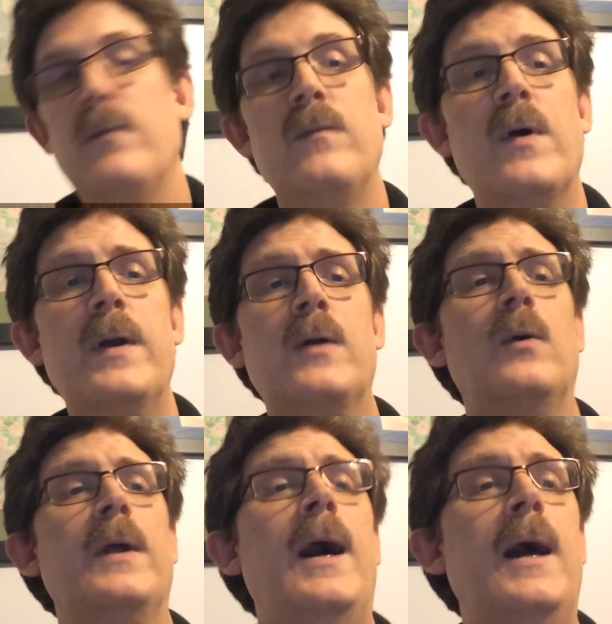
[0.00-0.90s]
Very
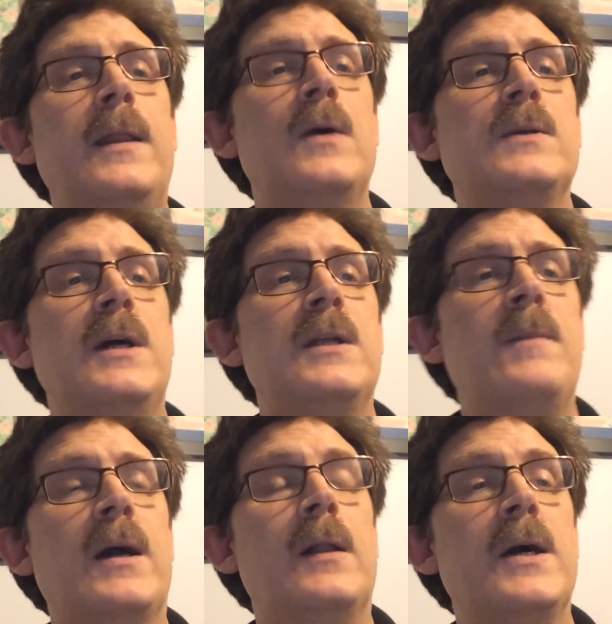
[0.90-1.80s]
cool to add those into
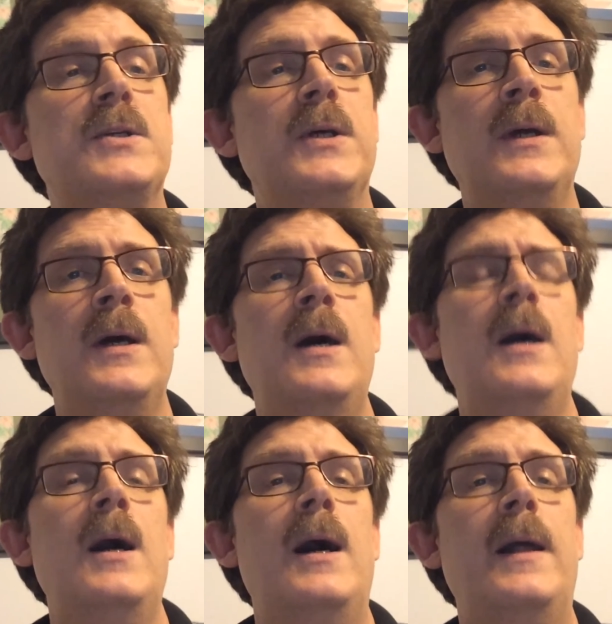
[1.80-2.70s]
my collection.
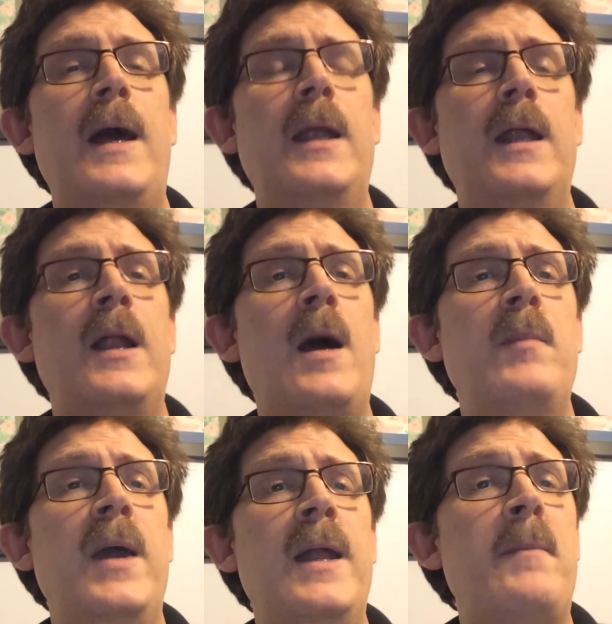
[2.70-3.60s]
That ended
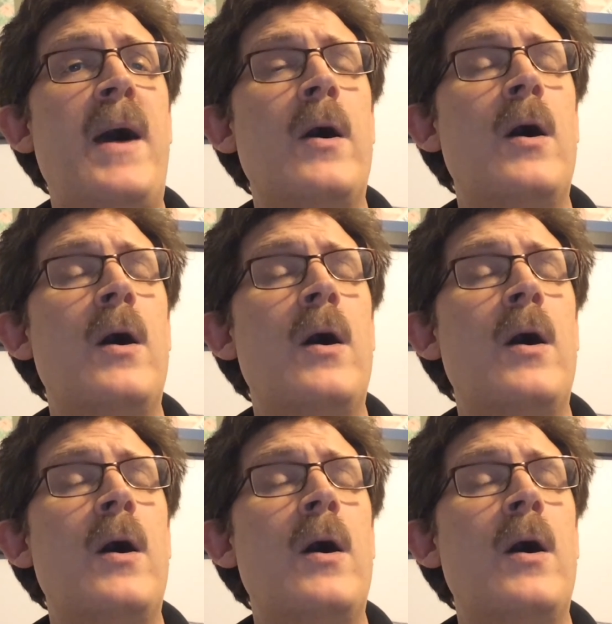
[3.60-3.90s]
up being about